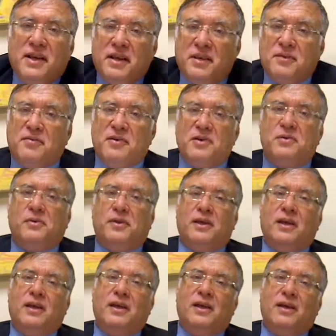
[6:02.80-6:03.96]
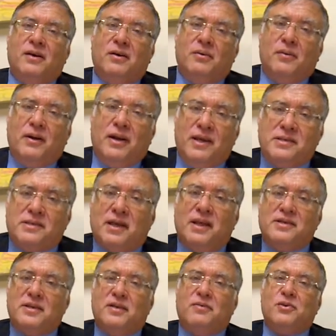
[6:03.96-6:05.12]
individually, when he studies
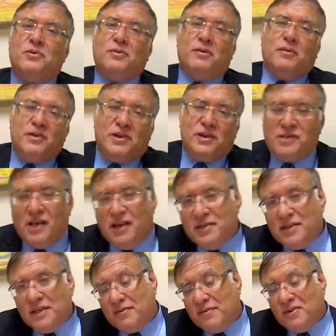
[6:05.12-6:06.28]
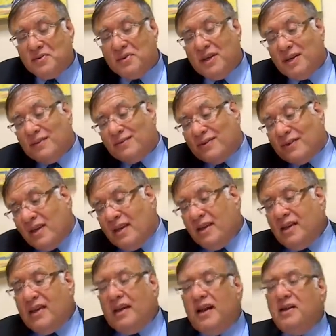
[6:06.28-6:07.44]
individually, when she studies individually,
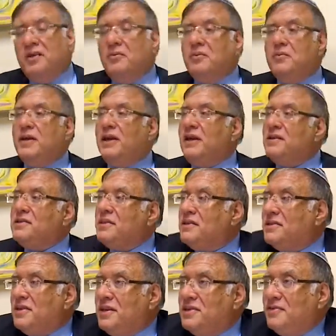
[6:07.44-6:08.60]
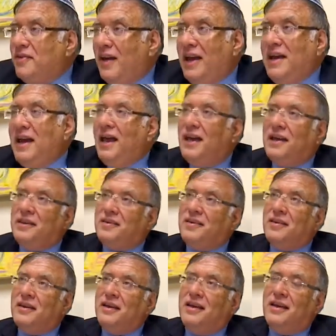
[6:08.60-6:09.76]
a human being is finite.
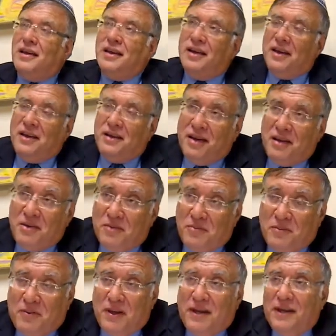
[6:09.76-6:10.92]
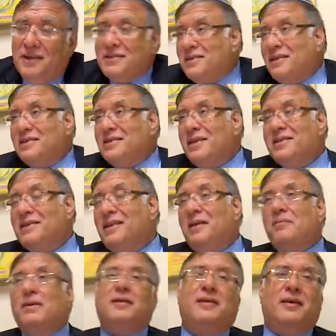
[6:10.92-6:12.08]
A human being is
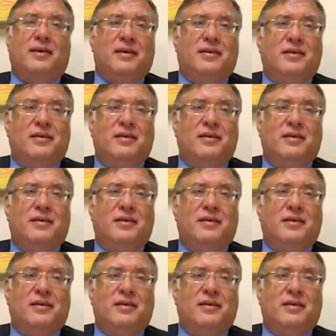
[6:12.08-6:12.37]
limited